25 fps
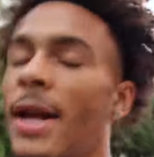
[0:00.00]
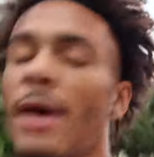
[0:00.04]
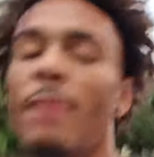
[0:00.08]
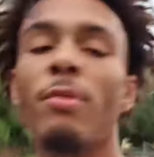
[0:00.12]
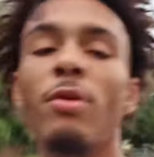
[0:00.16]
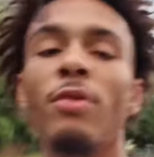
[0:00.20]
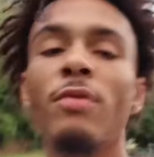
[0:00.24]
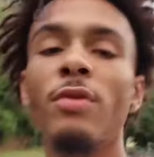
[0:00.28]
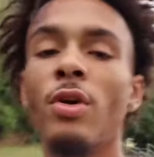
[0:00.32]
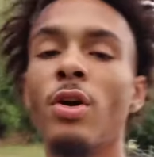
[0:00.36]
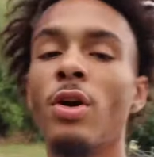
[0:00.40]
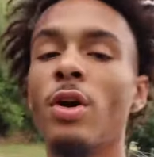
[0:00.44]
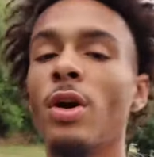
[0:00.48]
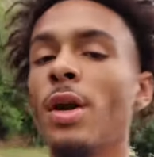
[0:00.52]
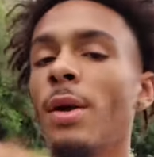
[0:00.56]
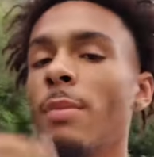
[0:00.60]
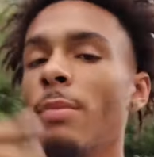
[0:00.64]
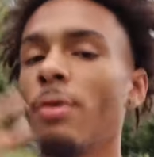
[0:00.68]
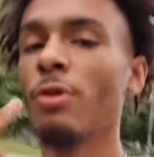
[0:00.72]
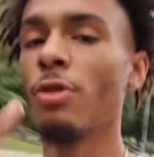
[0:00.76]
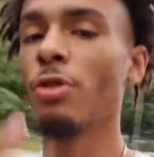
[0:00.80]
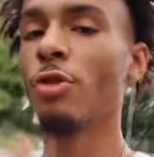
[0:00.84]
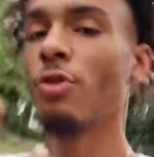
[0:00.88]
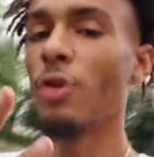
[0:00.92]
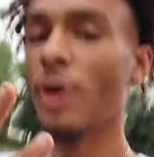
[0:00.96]
now moving on to
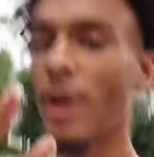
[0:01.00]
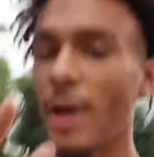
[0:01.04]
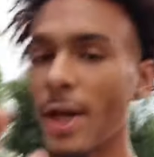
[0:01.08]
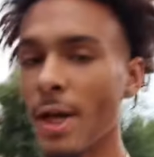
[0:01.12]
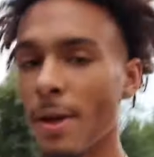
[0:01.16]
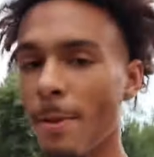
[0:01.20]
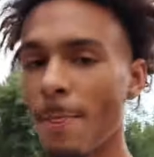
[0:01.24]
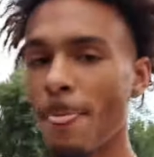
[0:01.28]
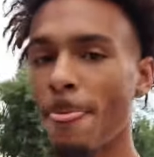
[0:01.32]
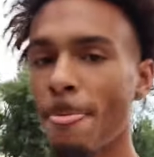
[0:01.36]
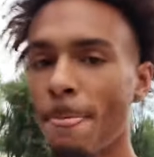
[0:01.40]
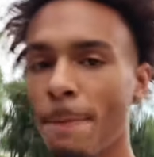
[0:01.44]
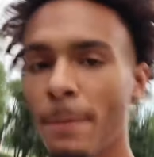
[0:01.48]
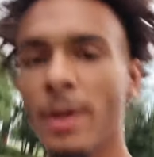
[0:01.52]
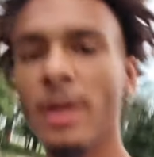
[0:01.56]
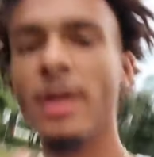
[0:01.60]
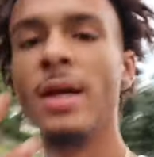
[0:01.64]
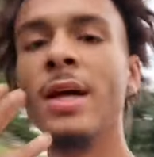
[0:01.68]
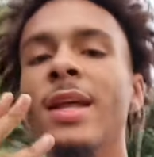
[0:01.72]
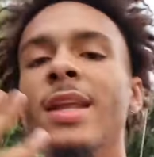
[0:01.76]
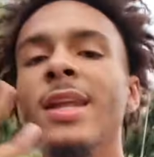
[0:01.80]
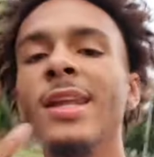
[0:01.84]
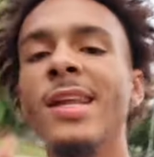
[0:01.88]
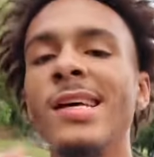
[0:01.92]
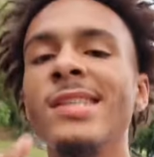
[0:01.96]
number three,
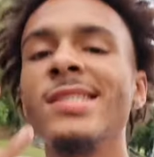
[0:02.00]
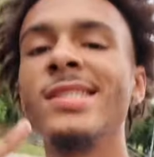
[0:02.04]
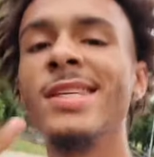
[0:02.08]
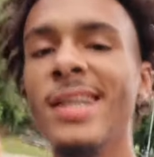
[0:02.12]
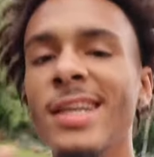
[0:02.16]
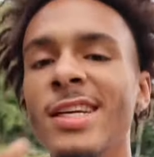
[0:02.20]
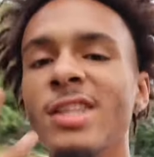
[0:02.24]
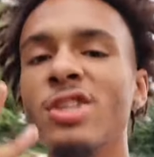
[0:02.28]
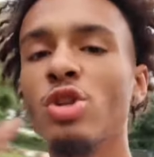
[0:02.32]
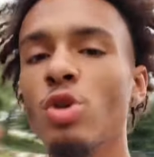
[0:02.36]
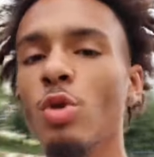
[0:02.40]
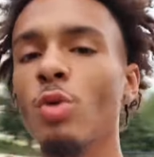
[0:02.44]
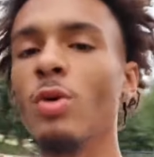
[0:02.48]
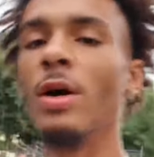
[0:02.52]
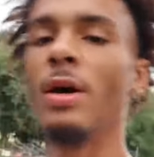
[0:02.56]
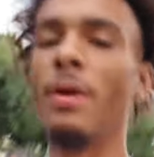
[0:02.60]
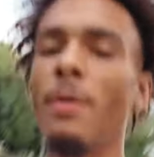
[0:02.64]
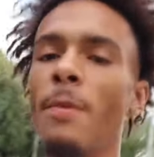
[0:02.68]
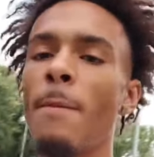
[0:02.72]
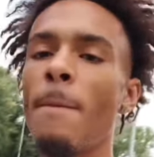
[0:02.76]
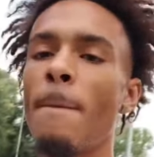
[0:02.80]
let's get to it.